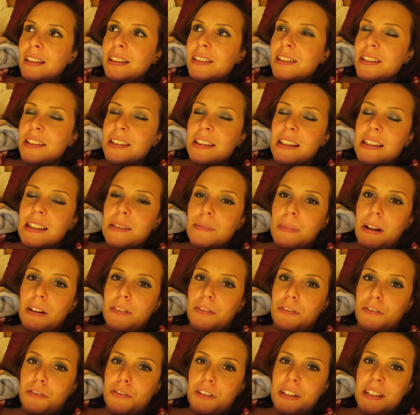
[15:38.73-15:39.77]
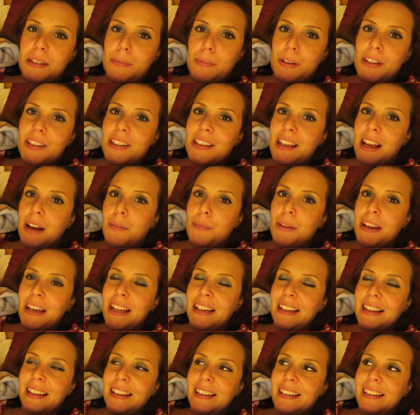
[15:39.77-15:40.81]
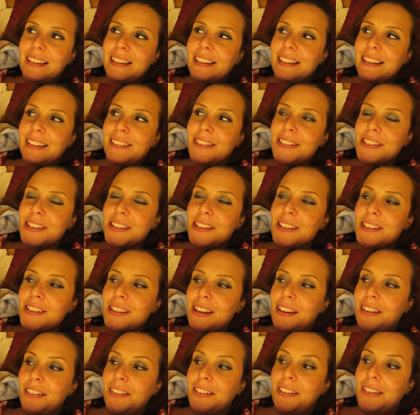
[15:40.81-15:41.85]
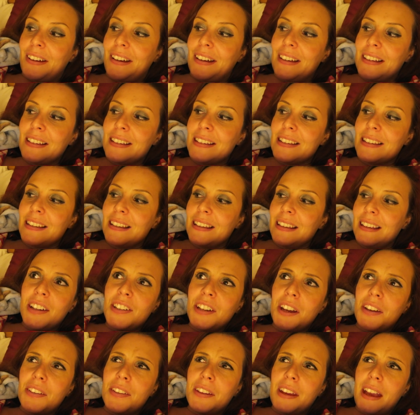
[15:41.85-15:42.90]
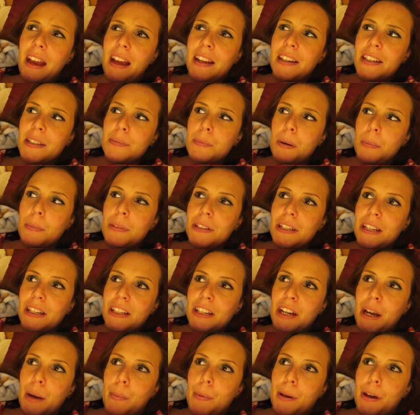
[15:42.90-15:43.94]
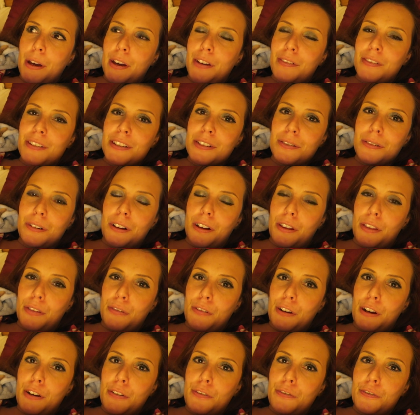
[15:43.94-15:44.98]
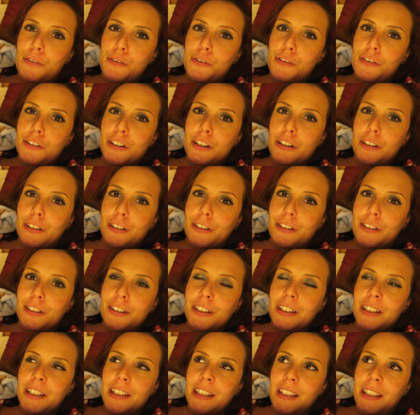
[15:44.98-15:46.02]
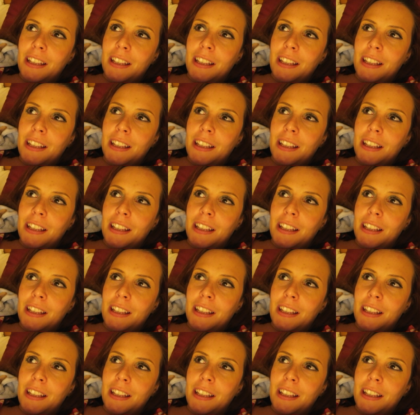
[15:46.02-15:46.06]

just the smell of Christmas come in, and it was just so nice. I don't think Andy's mum and dad are coming over till like 3 or 4 o'clock.